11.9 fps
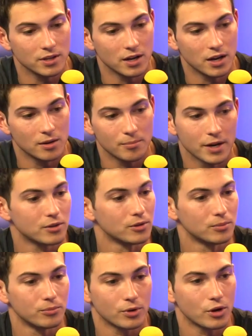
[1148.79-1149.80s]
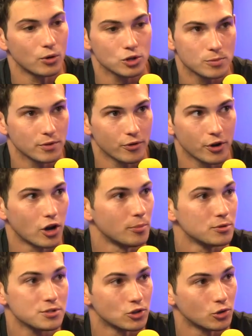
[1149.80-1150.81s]
Uh, Michael coached me for a
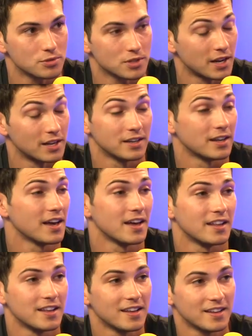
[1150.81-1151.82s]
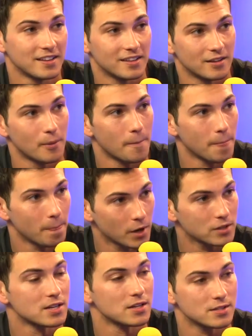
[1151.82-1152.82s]
couple soaps that I didn't get. Michael you know? did.
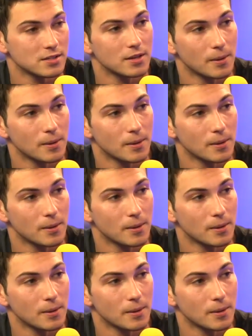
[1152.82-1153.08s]
Michael Testa, yeah.